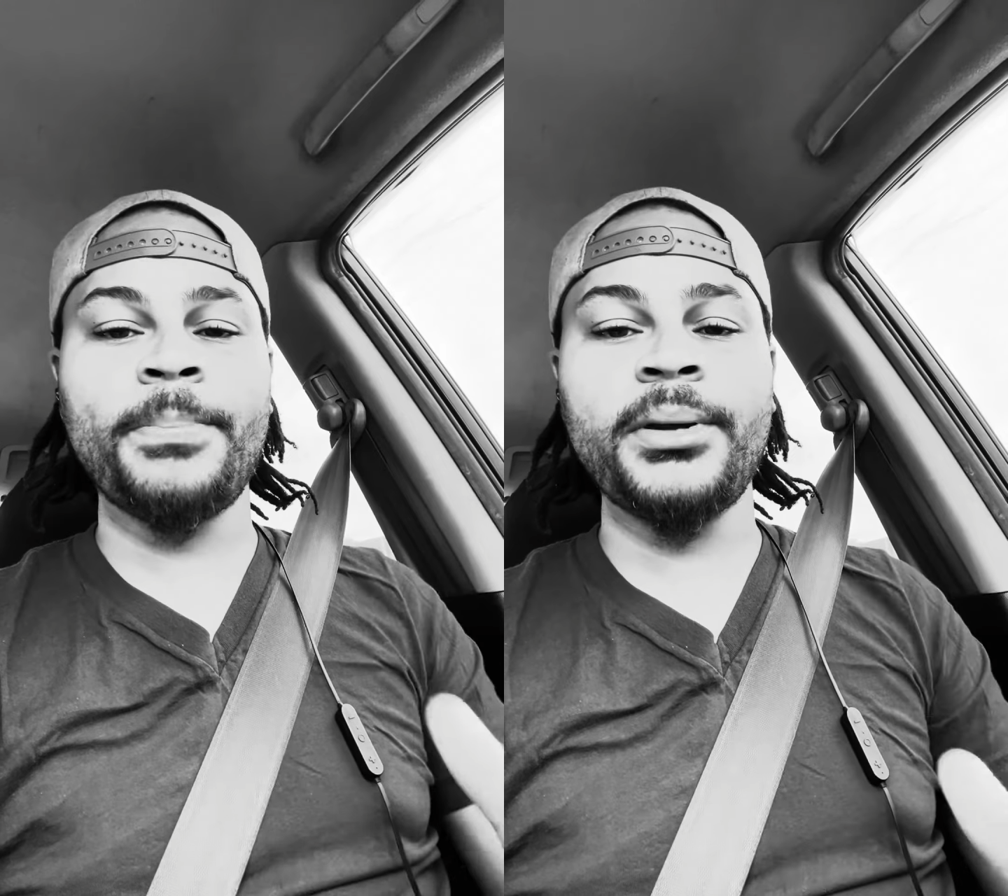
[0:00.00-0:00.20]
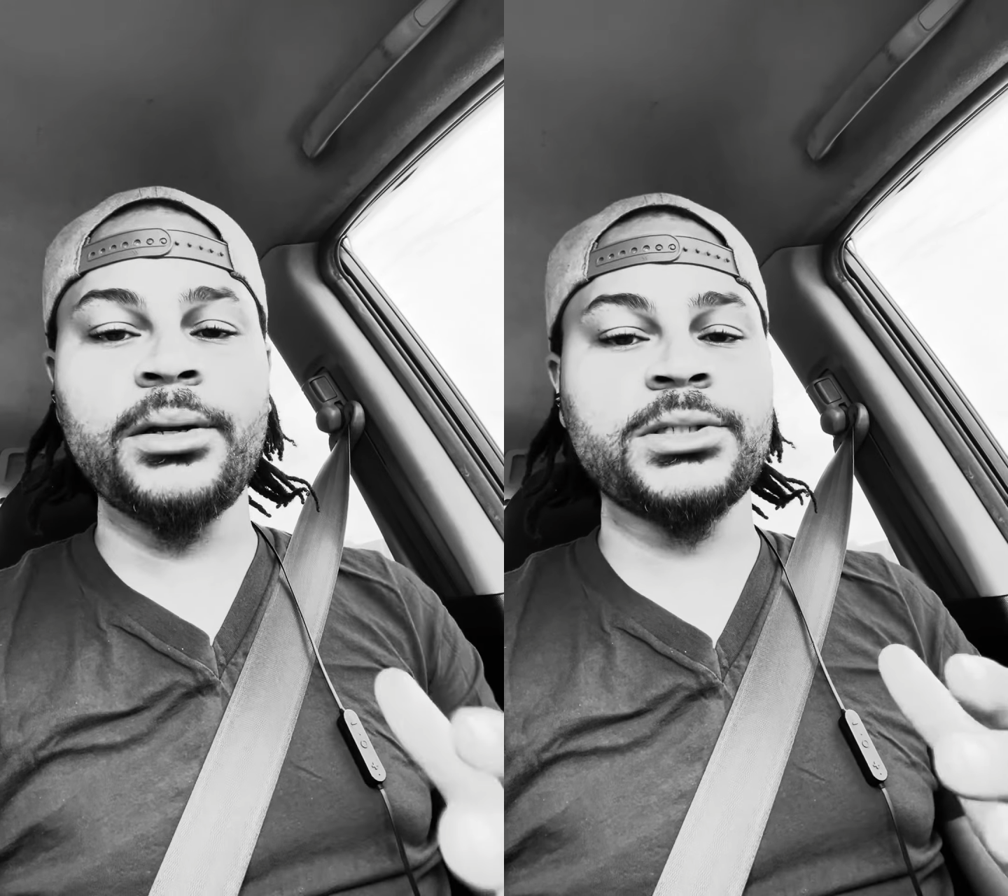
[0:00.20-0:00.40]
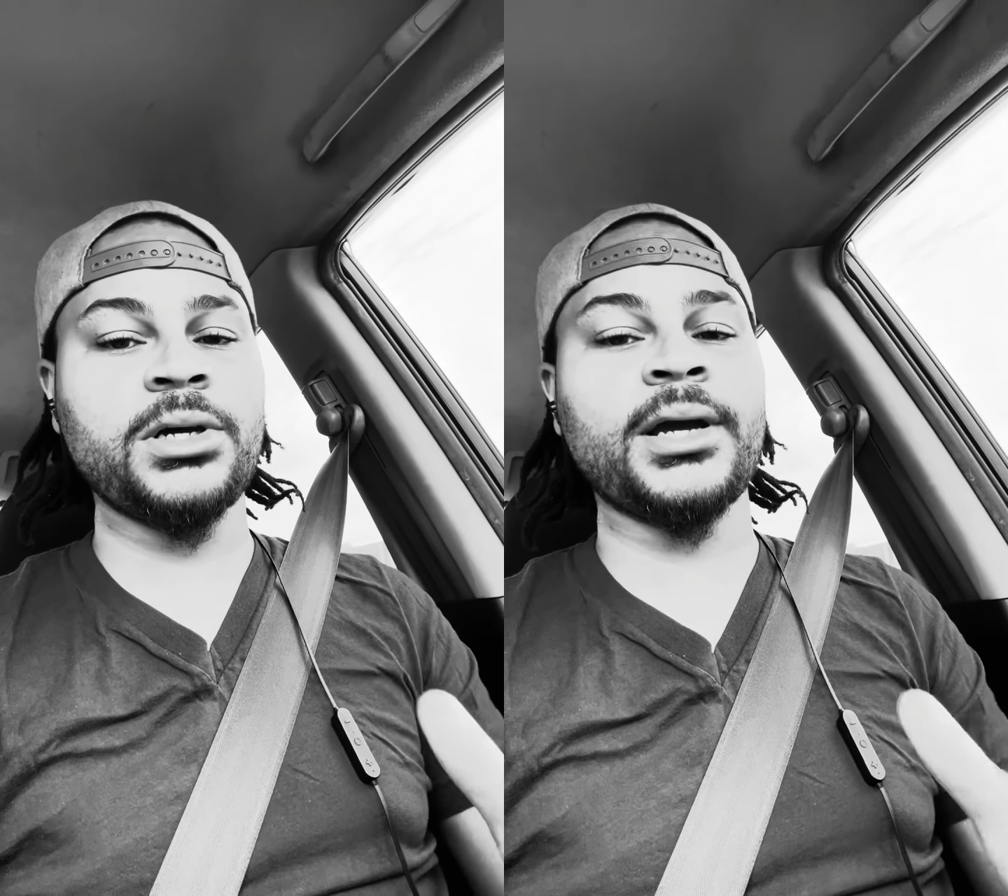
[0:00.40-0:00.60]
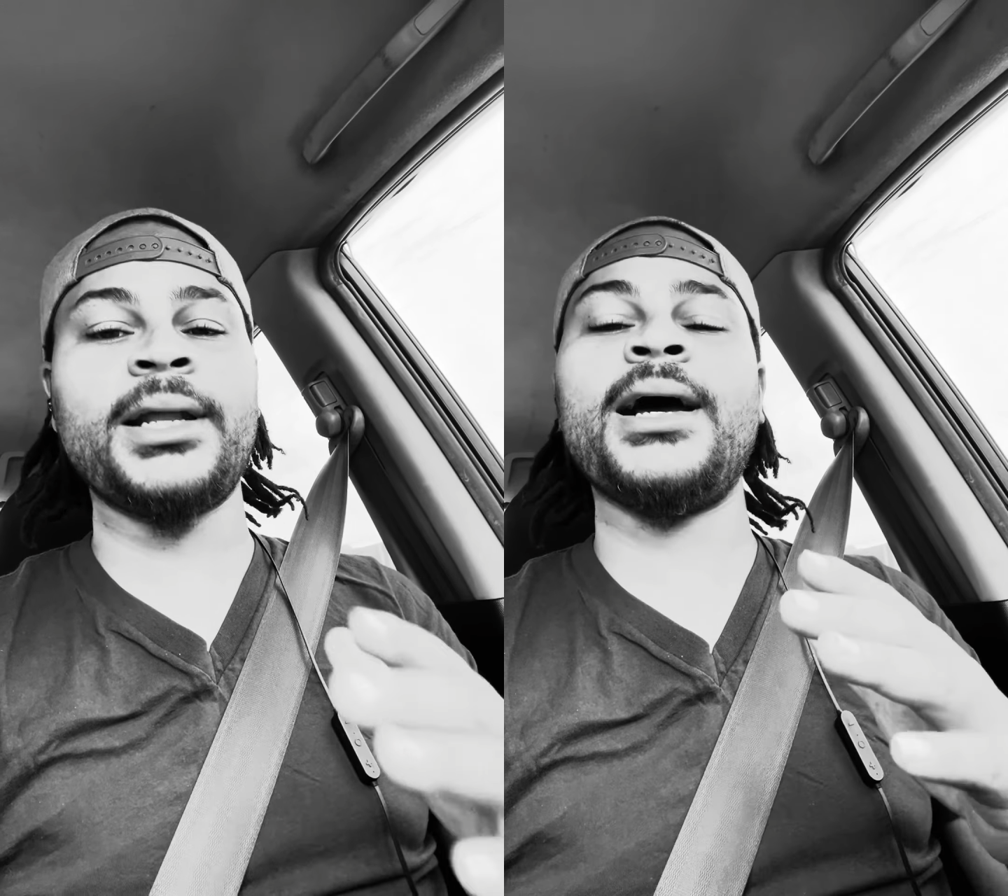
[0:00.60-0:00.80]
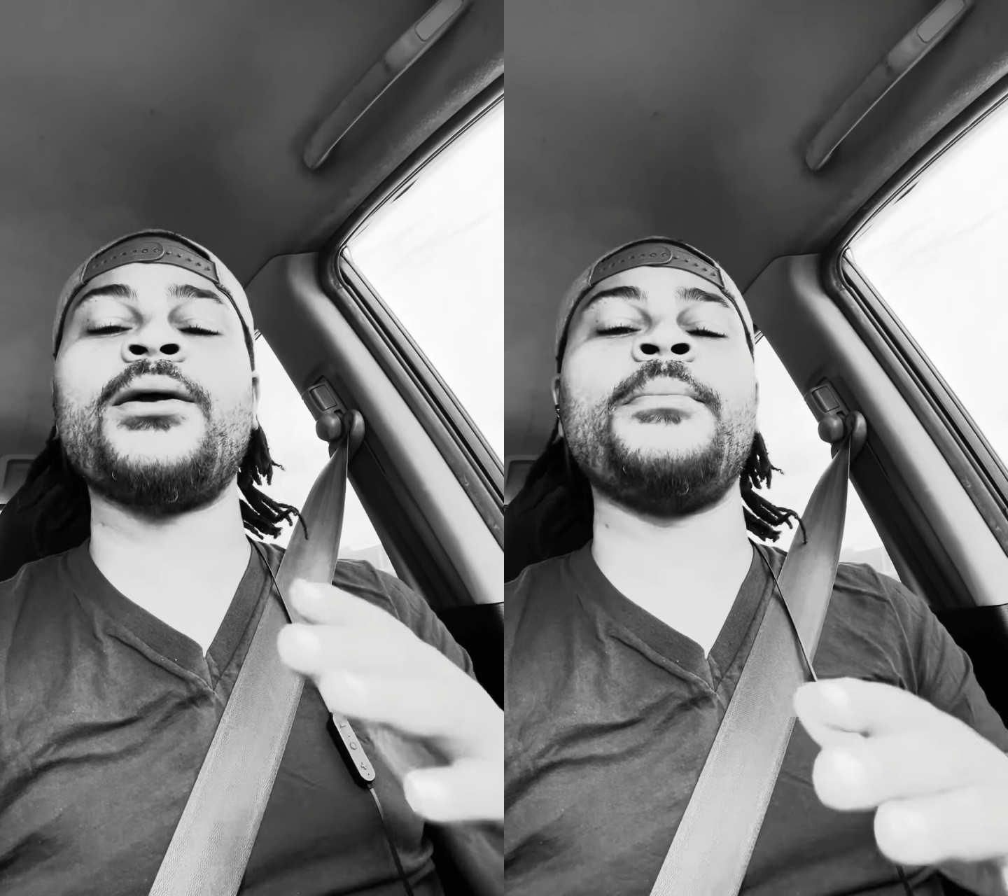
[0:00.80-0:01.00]
pillow talk,
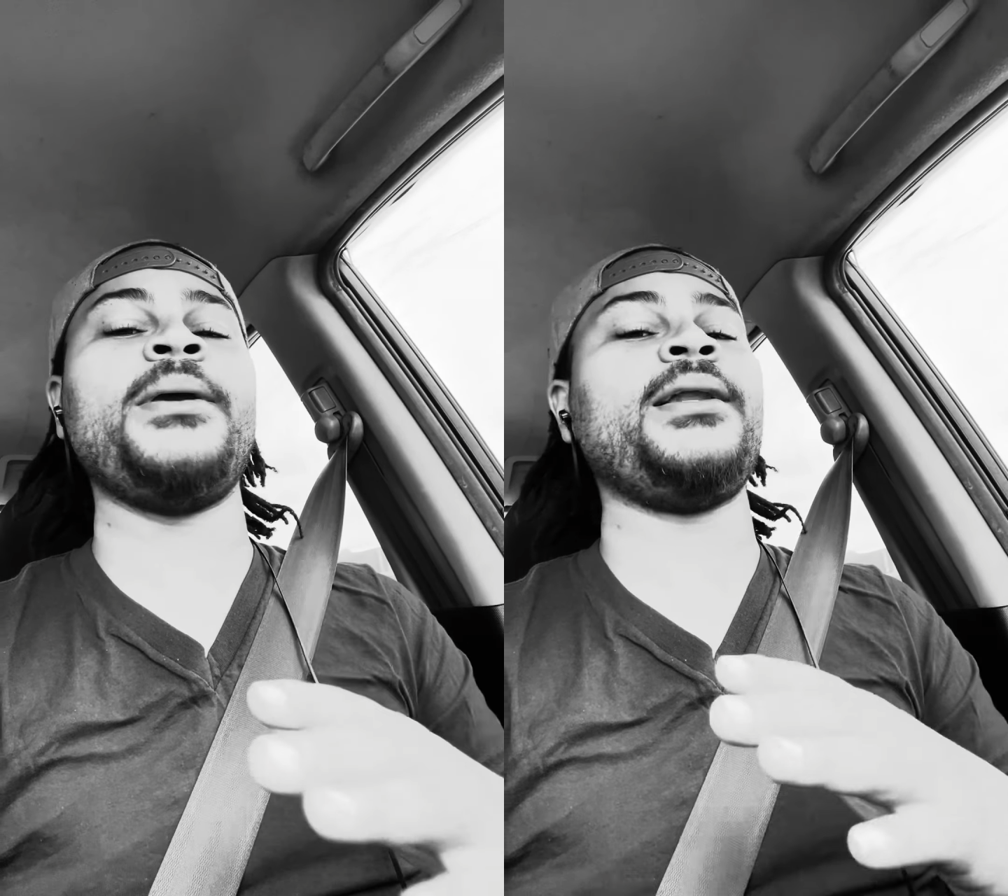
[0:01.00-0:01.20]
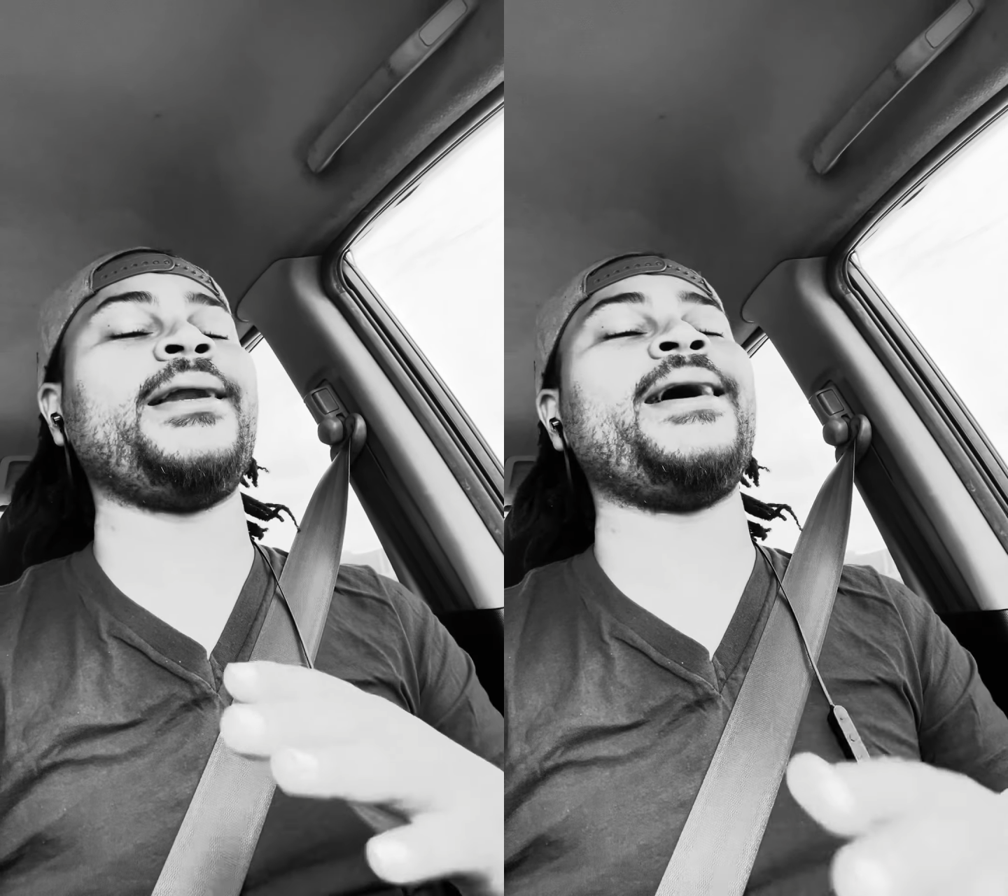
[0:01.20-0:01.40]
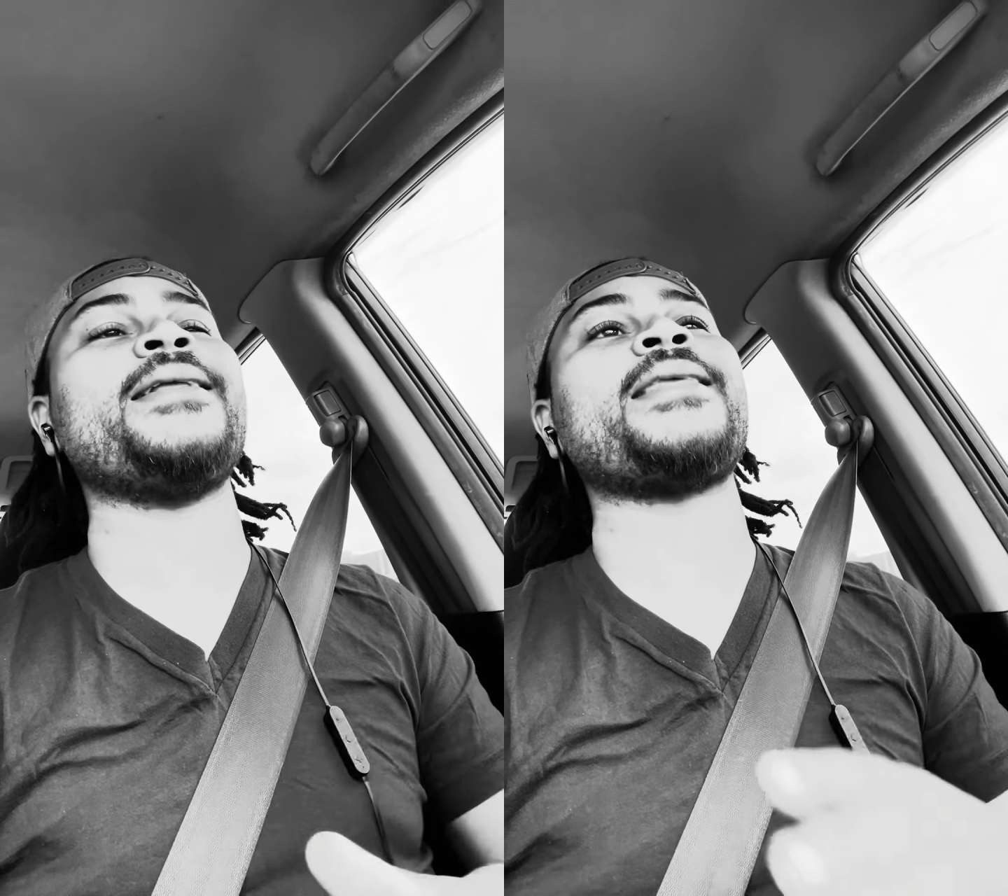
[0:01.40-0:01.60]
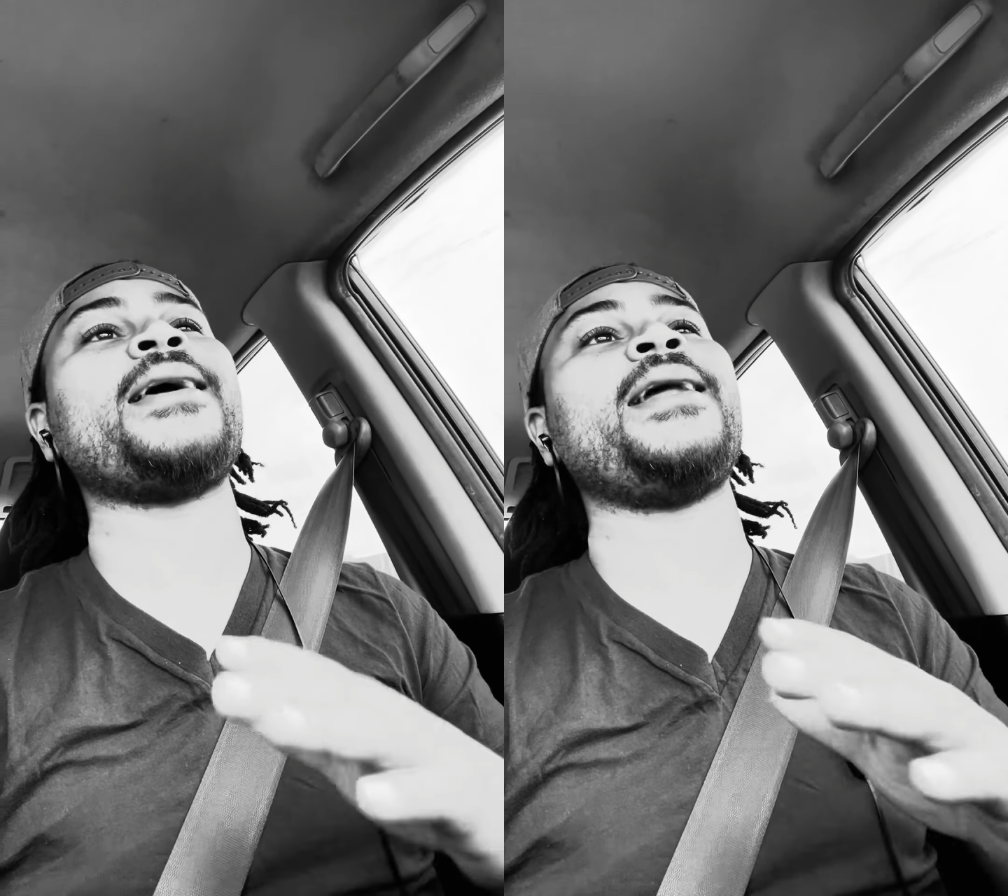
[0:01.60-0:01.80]
and I don't mean it like that,